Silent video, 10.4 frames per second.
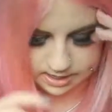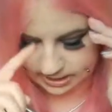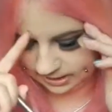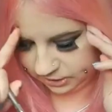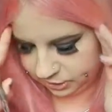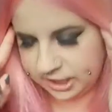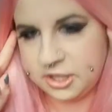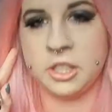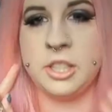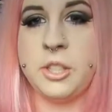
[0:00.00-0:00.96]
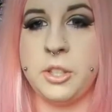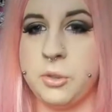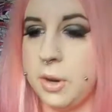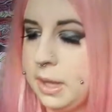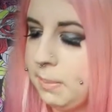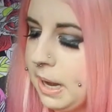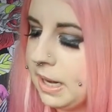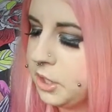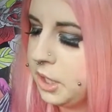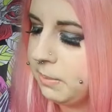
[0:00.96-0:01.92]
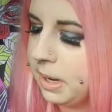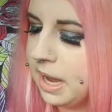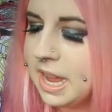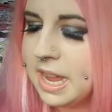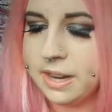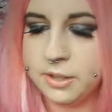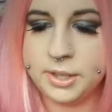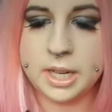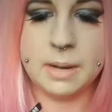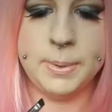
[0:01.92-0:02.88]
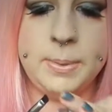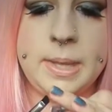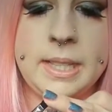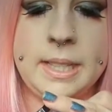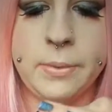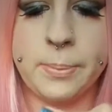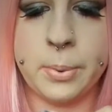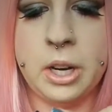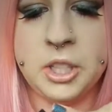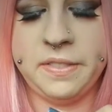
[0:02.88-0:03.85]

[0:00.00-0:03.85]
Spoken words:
I literally just destroyed the packaging, but it also comes with this little brush.